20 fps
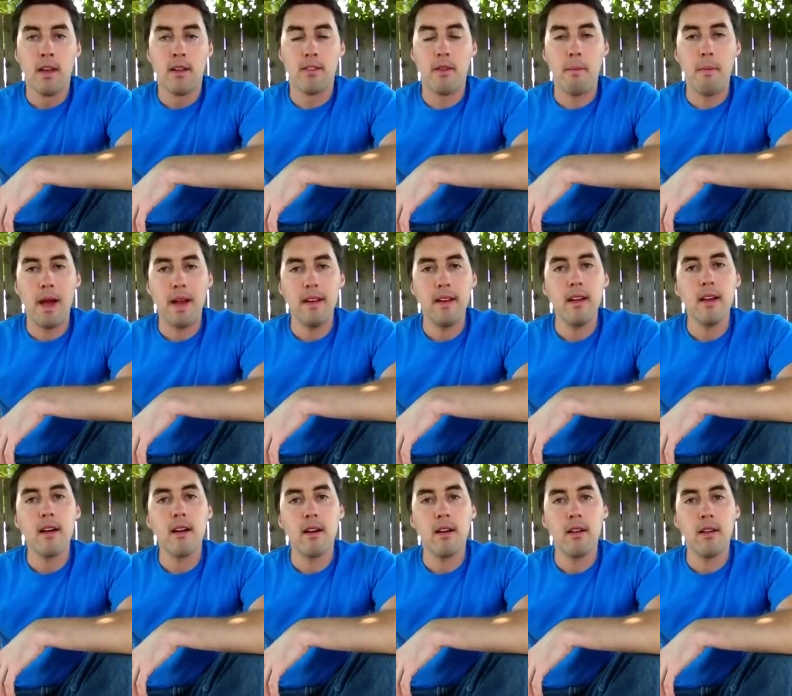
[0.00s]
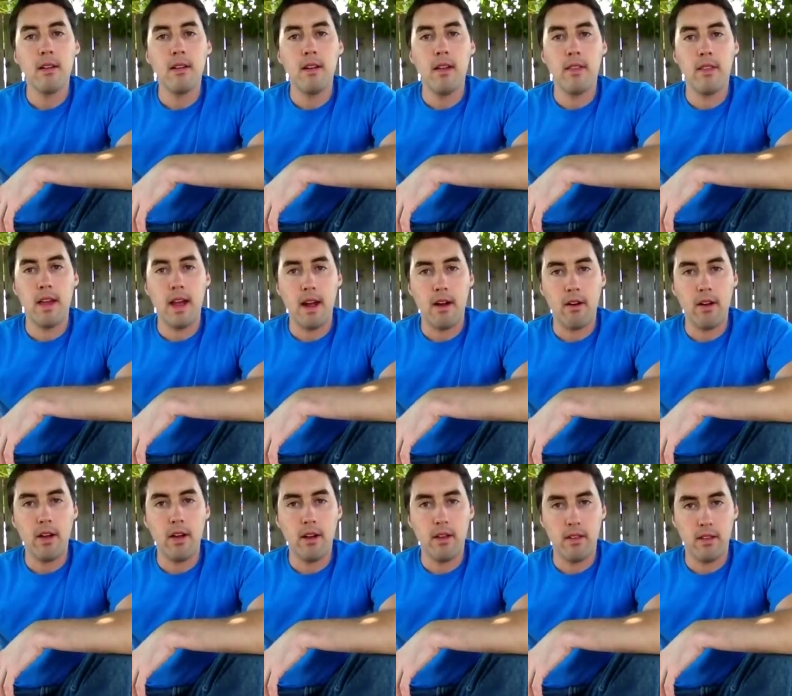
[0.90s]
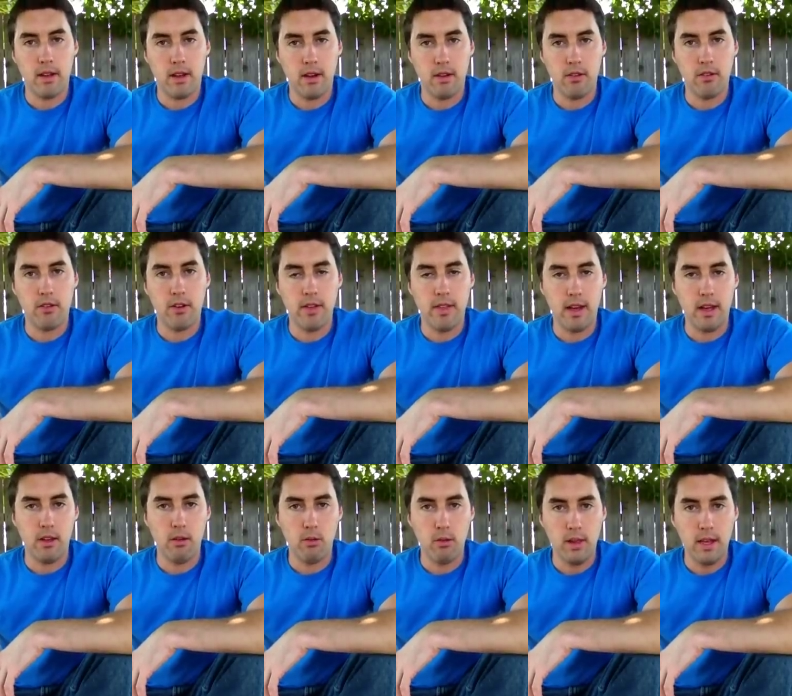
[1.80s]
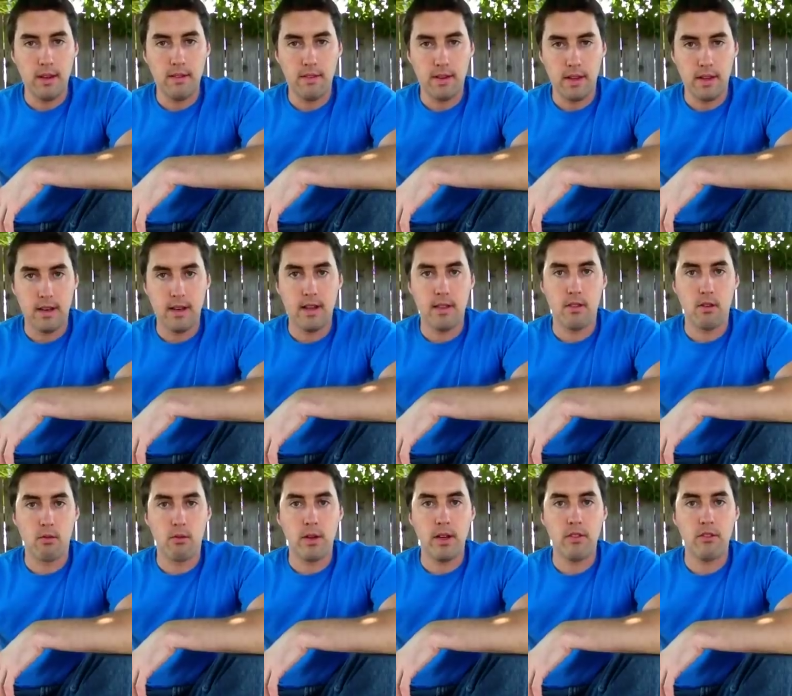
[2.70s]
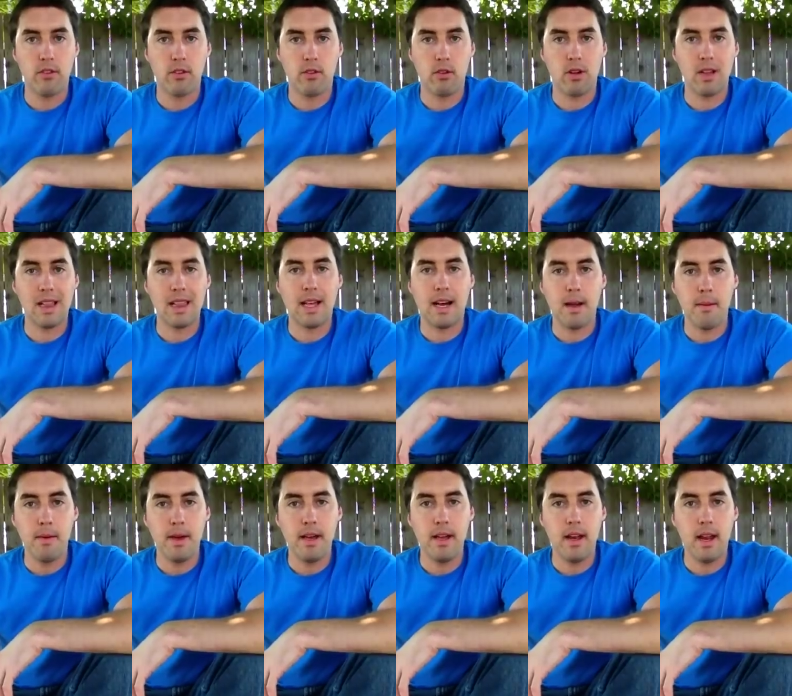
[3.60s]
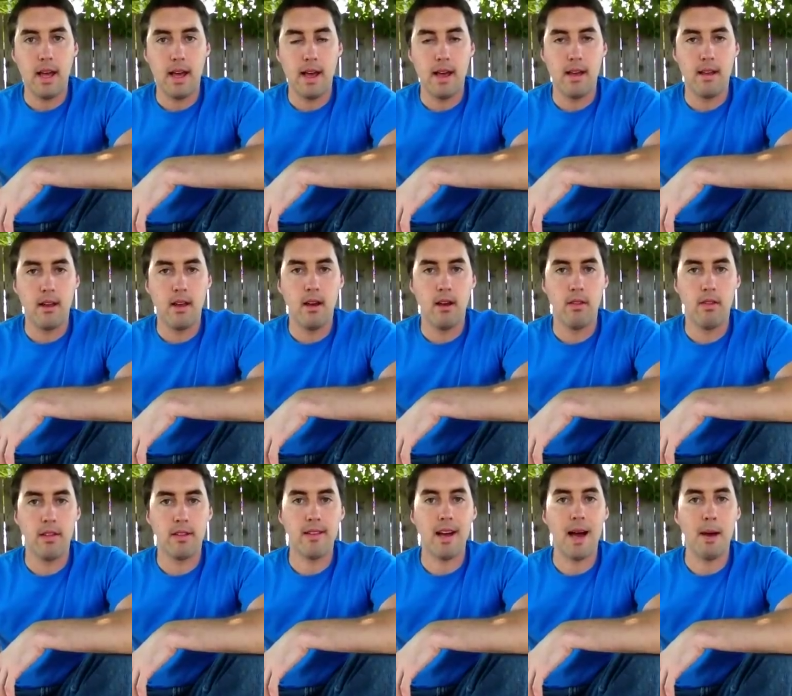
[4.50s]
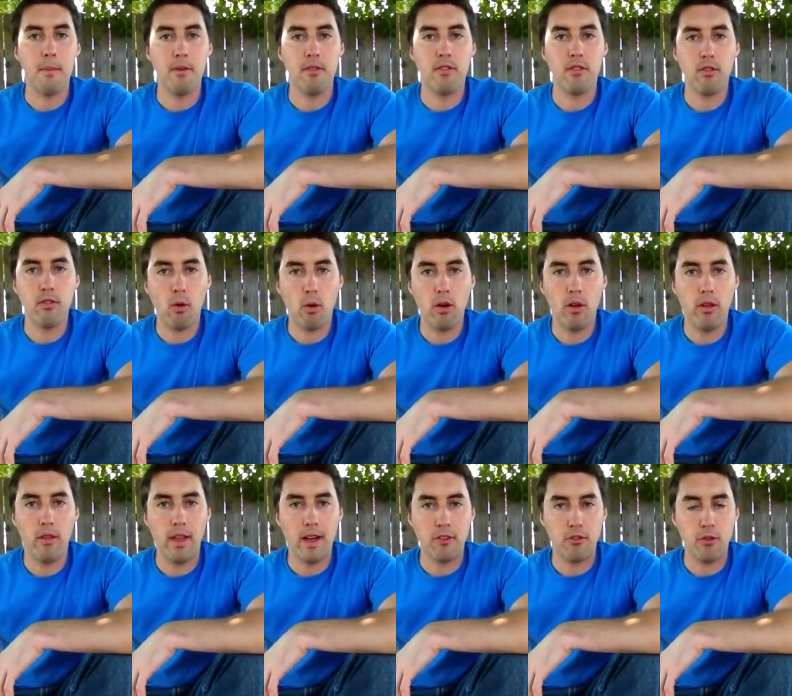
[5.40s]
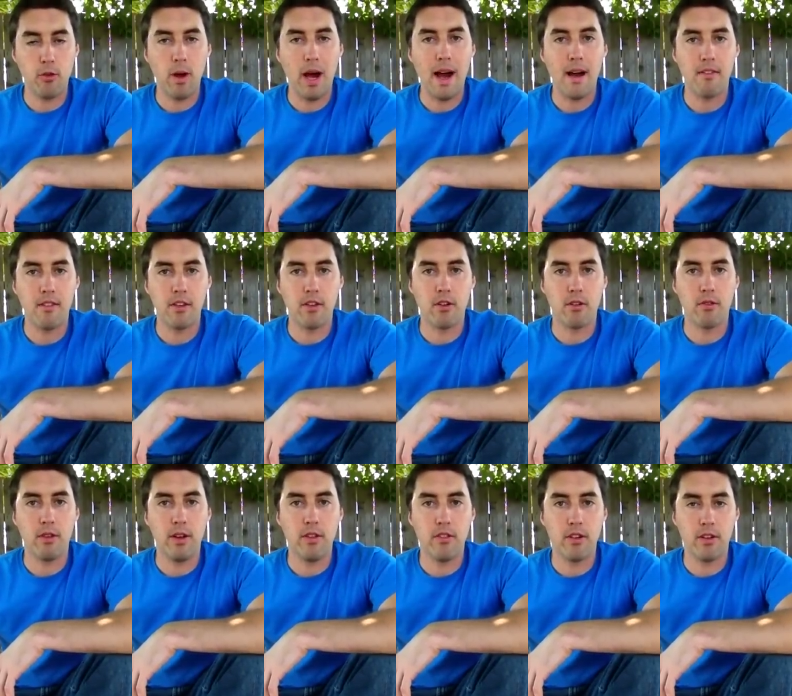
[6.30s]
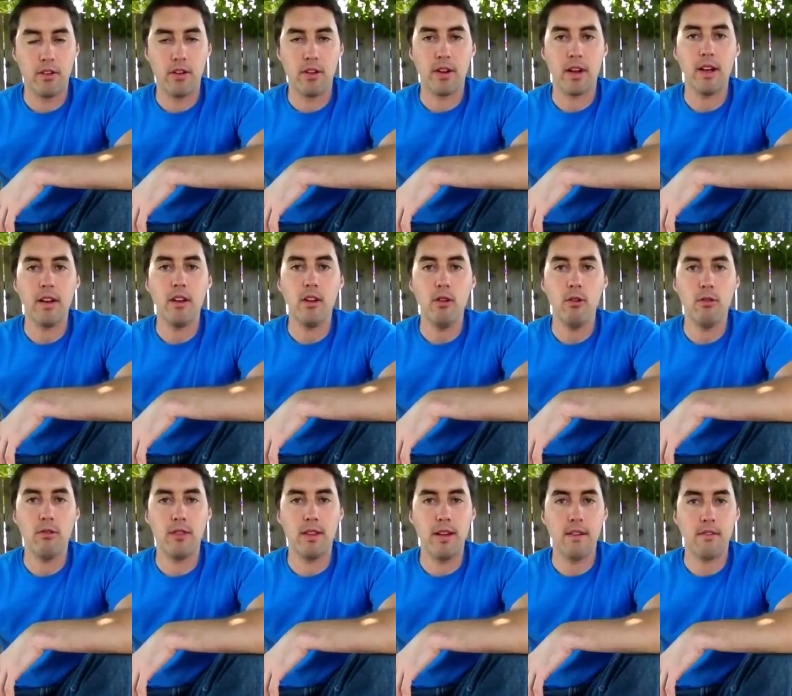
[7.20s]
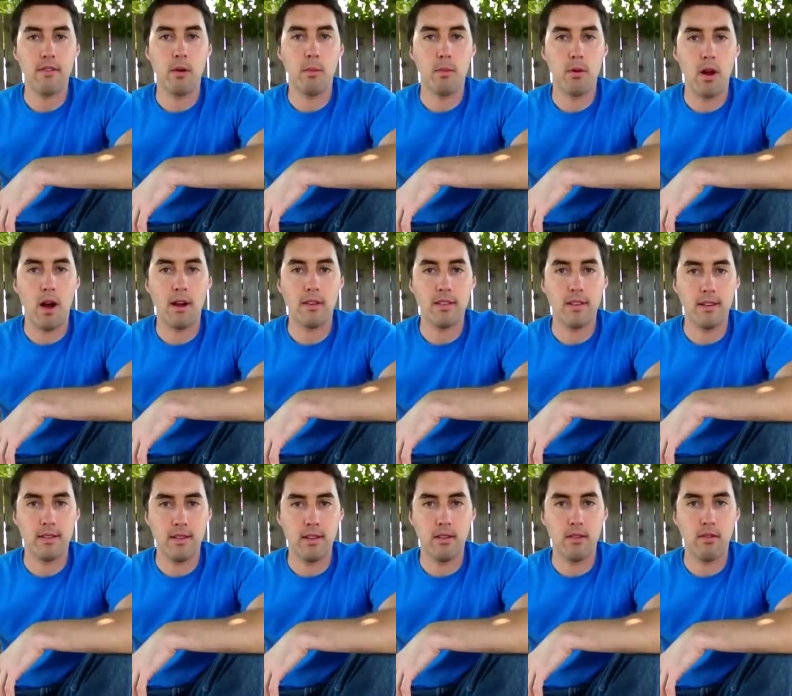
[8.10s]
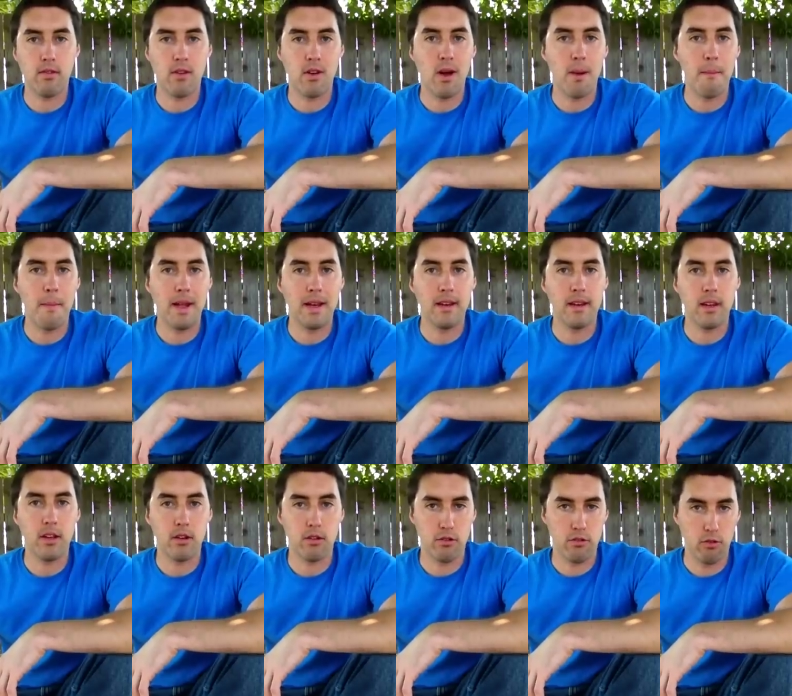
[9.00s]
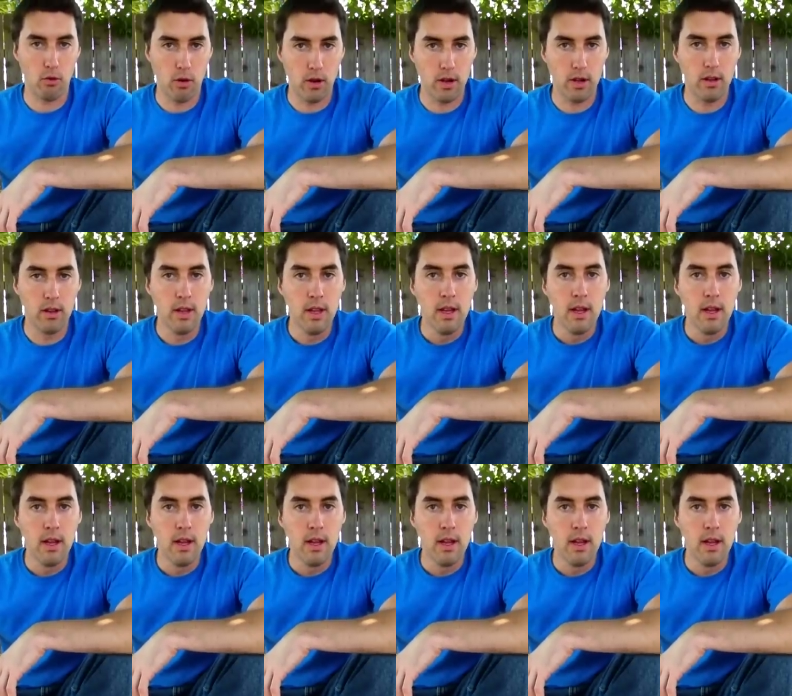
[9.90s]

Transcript: Depending on the area of the country that you live in and the regional climate and the type of soil that you have in your region, you're going to use different processes for amending your soil.